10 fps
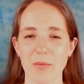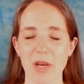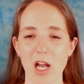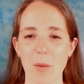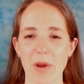
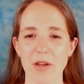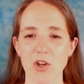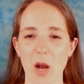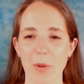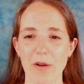pickup and
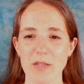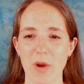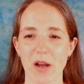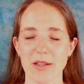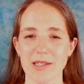drop-off
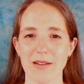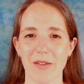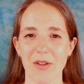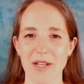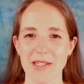spots and
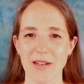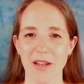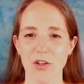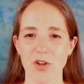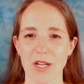the
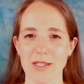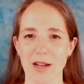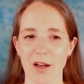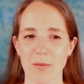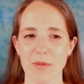designated transit
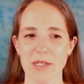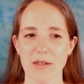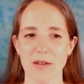hubs.